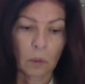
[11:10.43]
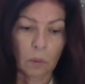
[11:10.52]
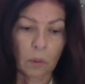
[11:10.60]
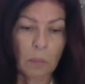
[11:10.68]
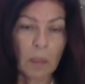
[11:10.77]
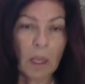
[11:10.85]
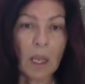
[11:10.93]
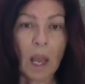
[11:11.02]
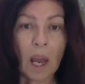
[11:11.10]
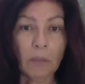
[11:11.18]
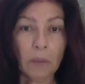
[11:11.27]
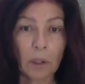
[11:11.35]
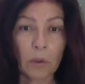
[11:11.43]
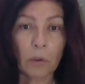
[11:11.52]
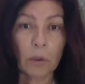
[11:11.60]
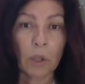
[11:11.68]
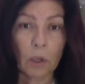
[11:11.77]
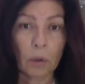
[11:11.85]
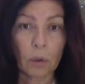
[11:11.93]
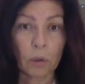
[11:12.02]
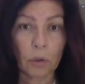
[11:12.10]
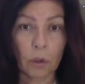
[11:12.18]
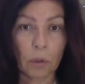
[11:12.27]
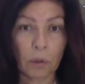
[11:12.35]
we may have another year or
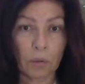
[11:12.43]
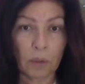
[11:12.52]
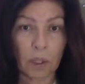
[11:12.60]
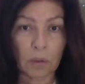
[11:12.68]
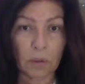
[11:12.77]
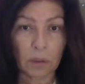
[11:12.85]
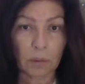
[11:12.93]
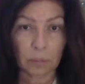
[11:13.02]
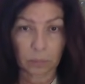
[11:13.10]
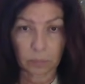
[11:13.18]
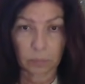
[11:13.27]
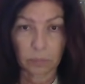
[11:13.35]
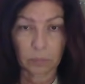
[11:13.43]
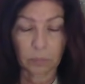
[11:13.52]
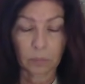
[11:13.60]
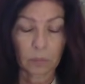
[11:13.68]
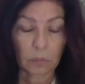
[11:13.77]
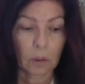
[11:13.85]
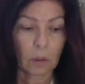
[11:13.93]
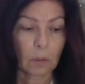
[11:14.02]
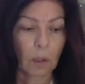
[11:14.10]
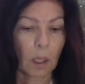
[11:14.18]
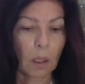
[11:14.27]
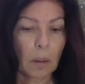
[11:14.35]
two of this,
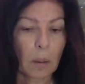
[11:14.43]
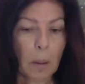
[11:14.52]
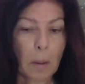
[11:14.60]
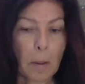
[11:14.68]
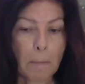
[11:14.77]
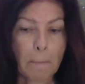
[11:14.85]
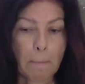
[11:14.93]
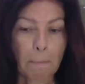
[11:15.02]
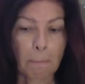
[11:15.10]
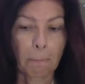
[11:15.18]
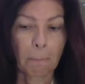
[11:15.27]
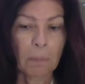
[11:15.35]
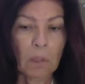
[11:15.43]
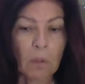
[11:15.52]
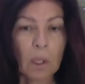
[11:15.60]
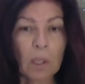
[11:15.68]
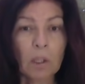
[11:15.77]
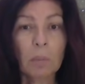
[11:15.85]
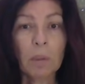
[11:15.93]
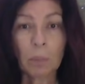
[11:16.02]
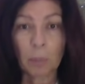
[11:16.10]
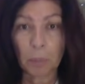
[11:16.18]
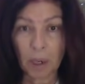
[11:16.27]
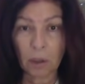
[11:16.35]
okay? You need to be
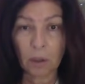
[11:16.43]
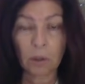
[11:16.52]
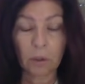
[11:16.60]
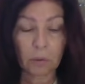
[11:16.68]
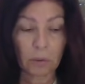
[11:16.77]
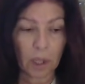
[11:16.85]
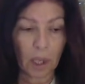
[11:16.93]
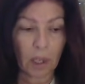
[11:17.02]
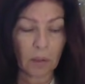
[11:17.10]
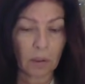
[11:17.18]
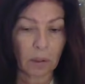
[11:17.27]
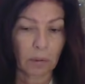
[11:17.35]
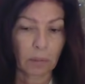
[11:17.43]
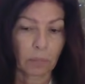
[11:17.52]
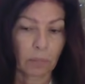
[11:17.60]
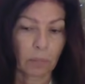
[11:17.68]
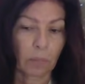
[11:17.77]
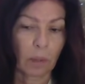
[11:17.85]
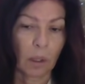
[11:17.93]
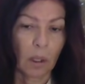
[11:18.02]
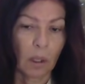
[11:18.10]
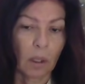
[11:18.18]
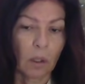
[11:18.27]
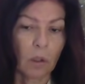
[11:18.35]
prepared for that.
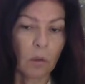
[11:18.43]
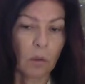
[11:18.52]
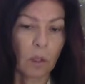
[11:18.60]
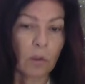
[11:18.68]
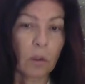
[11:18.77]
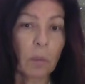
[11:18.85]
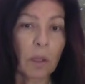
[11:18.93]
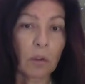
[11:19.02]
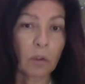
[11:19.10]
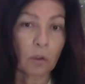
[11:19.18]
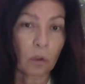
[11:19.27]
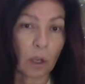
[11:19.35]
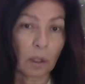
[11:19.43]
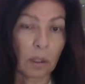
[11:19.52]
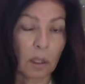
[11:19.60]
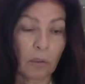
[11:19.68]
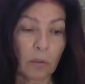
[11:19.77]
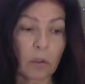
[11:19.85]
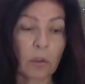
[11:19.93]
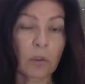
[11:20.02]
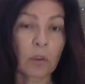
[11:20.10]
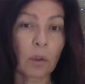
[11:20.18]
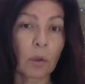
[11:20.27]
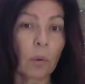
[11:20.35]
You need to be strong enough to
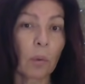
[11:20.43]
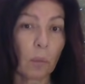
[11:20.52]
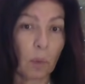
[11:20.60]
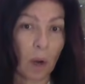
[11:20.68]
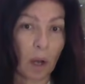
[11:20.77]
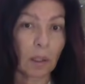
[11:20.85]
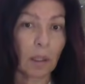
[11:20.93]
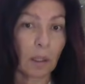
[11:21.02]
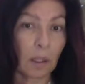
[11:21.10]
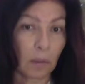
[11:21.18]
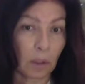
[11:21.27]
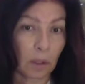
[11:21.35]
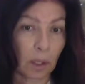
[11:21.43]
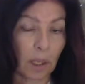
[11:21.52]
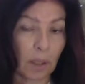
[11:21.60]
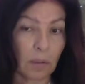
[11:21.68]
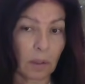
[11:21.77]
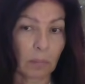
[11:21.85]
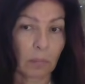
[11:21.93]
still walk in the light.